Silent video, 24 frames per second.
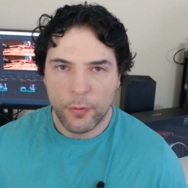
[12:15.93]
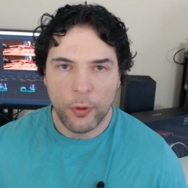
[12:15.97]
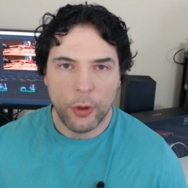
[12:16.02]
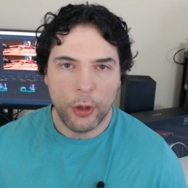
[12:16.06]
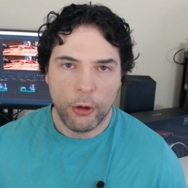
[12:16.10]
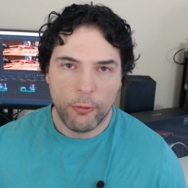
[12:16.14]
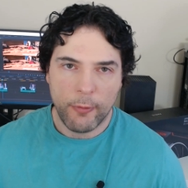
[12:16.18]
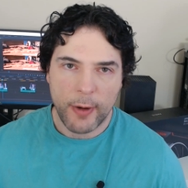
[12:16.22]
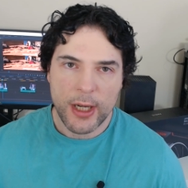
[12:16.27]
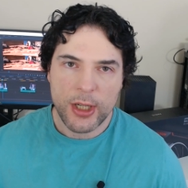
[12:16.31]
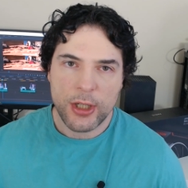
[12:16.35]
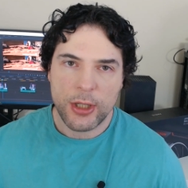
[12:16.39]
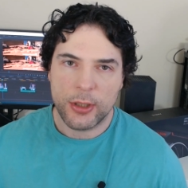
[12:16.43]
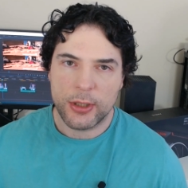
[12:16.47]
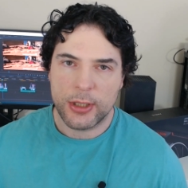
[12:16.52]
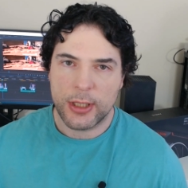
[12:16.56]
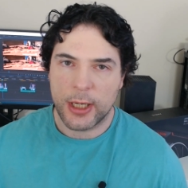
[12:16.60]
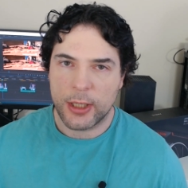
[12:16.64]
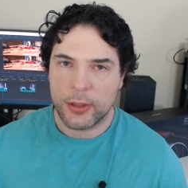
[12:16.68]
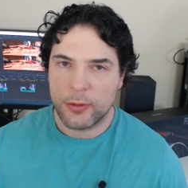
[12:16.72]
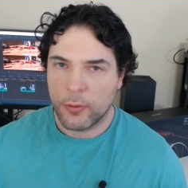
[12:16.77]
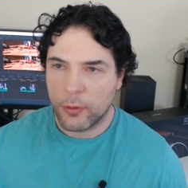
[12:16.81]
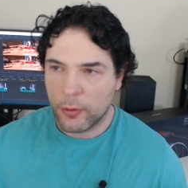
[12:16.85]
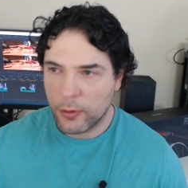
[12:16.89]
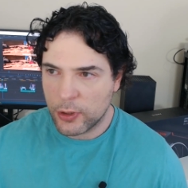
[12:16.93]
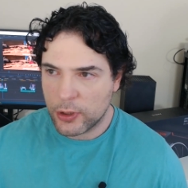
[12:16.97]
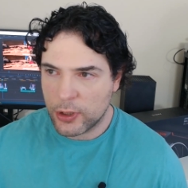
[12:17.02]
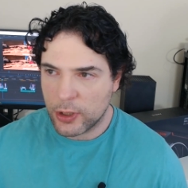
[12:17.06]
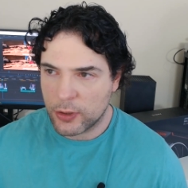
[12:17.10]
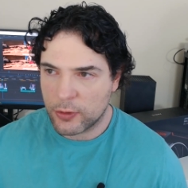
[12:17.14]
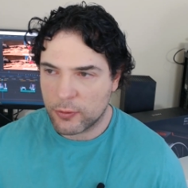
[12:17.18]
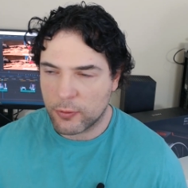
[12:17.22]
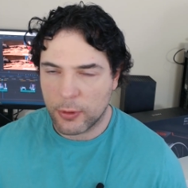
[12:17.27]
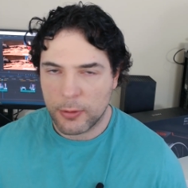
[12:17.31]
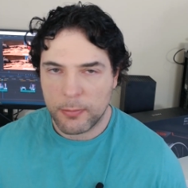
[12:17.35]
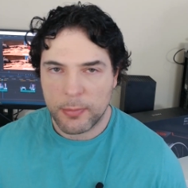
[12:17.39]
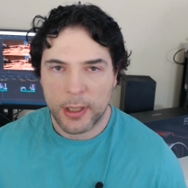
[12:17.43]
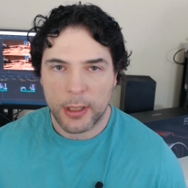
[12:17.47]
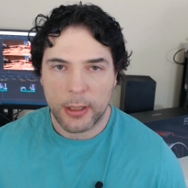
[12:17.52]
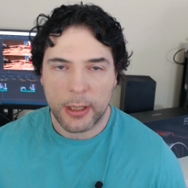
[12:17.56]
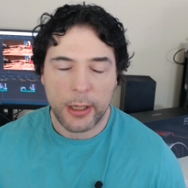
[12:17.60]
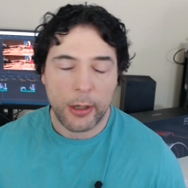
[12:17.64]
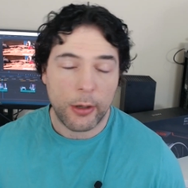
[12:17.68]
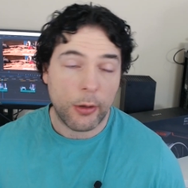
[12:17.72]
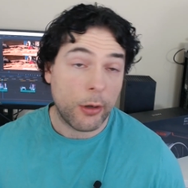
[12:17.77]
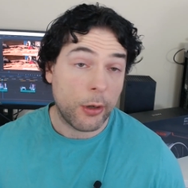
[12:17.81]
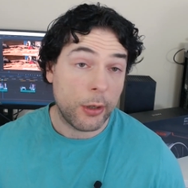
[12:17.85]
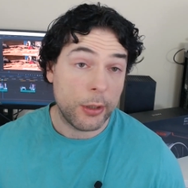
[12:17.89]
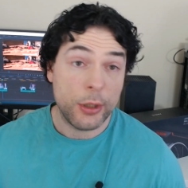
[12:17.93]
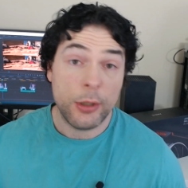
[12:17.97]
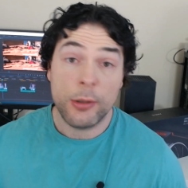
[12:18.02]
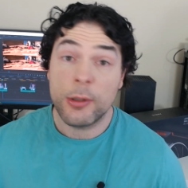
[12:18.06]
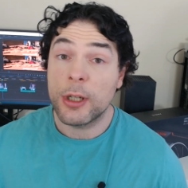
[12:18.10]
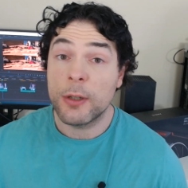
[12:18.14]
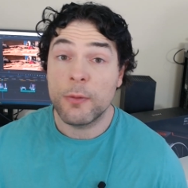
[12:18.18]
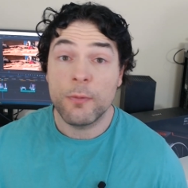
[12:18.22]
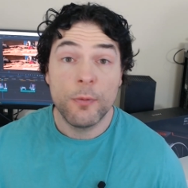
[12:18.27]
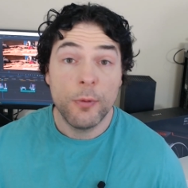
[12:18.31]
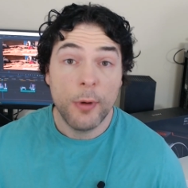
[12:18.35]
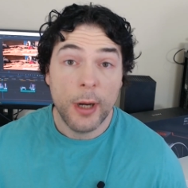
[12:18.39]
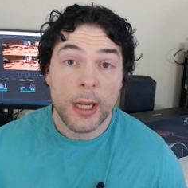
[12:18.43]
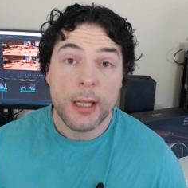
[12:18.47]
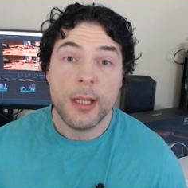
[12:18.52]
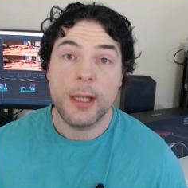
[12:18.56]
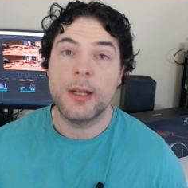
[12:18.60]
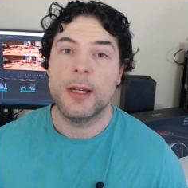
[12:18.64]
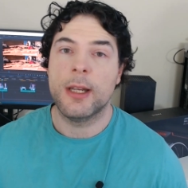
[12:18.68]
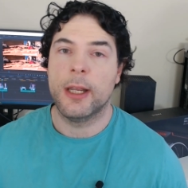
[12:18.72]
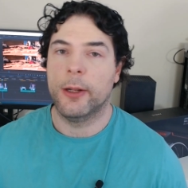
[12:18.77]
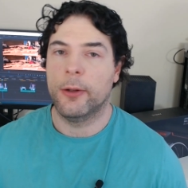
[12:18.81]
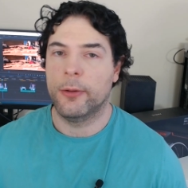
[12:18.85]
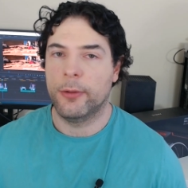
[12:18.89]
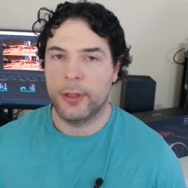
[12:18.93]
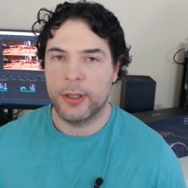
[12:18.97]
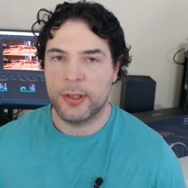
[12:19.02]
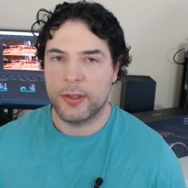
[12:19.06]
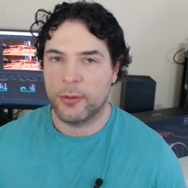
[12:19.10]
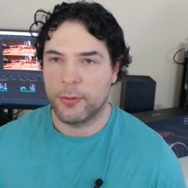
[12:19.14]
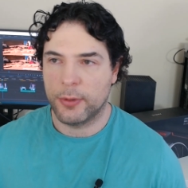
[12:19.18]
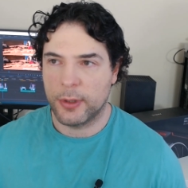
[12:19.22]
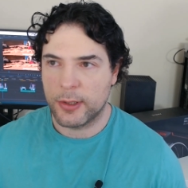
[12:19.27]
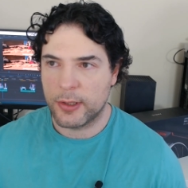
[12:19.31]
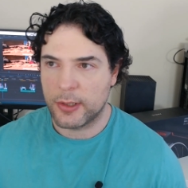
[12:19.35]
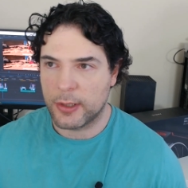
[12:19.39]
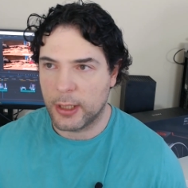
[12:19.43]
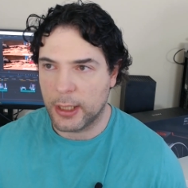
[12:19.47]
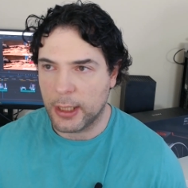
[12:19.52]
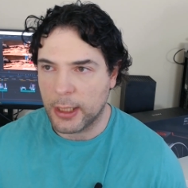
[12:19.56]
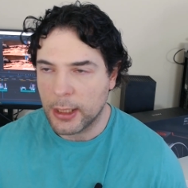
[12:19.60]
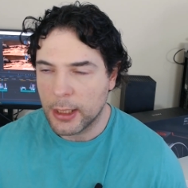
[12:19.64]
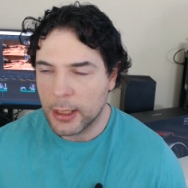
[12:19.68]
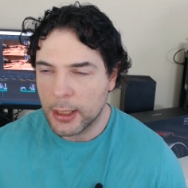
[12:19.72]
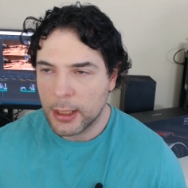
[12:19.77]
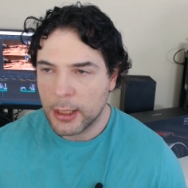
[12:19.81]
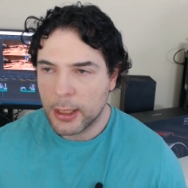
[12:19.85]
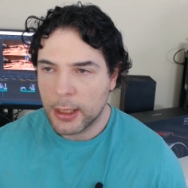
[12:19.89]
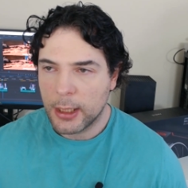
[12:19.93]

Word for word: for the Radeon Technologies group, and I, oh, you can really tell this honestly,